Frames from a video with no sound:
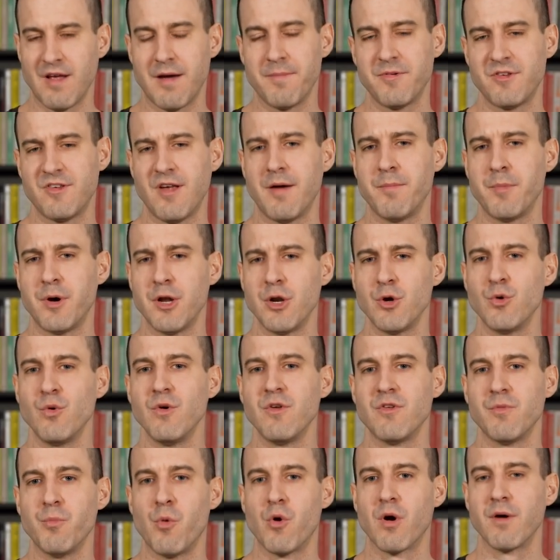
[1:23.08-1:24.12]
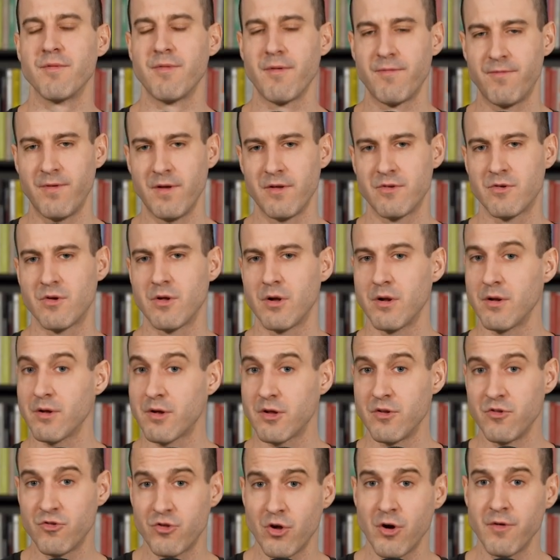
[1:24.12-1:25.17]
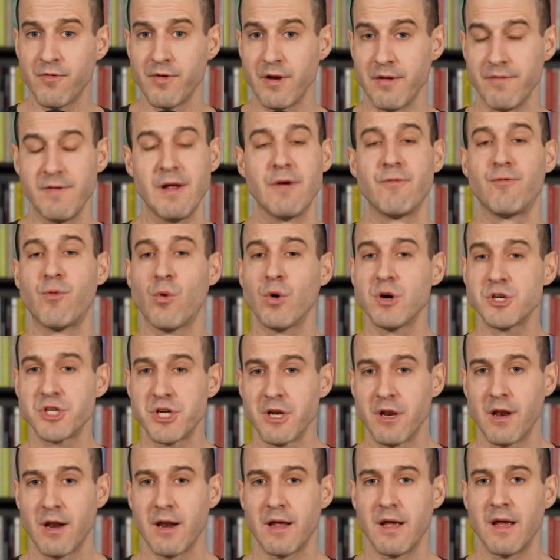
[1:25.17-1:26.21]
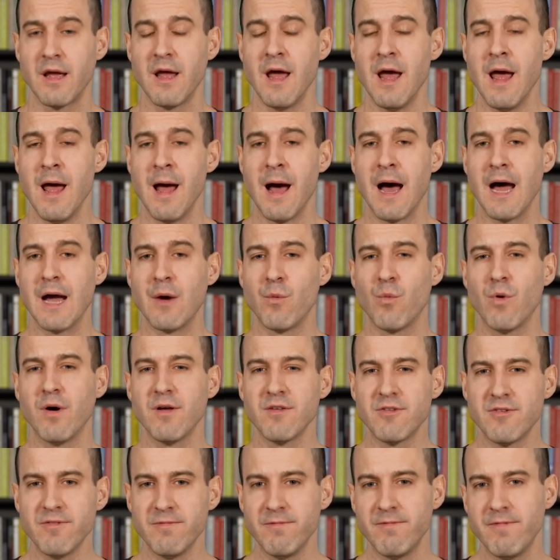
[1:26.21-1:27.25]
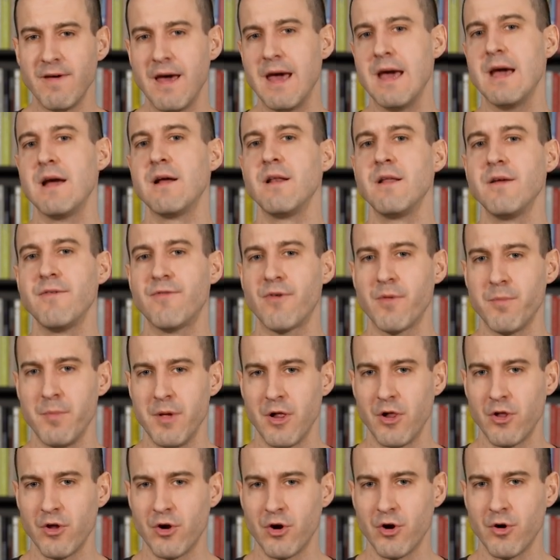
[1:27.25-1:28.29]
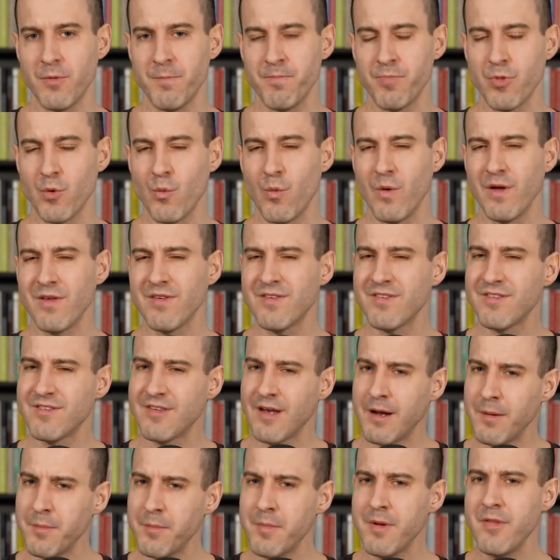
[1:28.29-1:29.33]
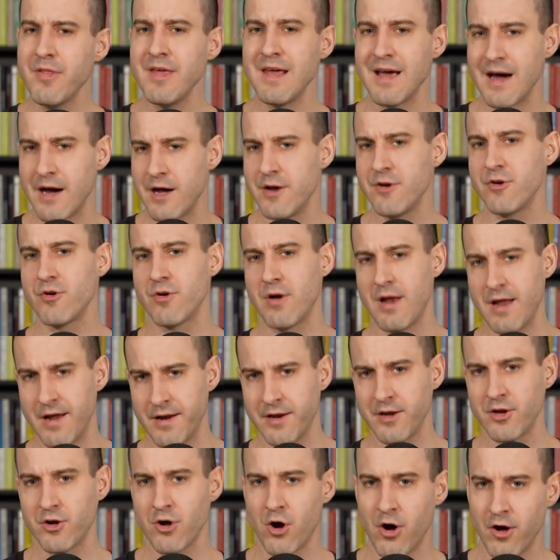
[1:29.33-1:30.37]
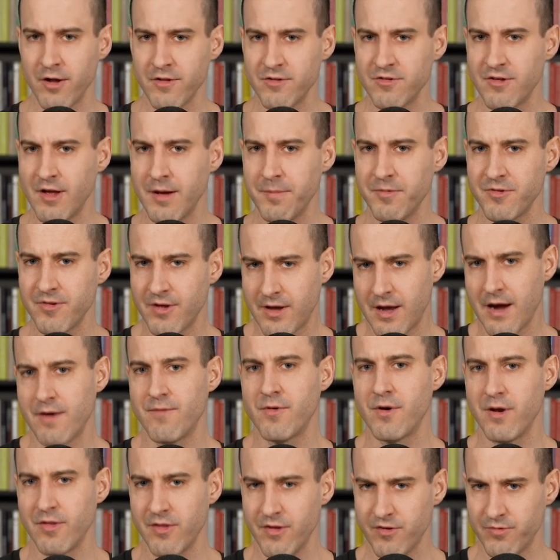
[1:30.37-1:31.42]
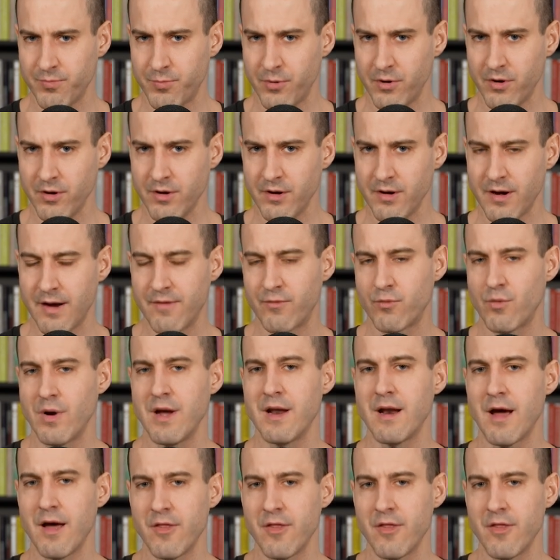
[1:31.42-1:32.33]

of someone who is more of a fiscal conservative. Now, fortunately, I was vaguely familiar with some of the underlying concepts covered in this book. I've read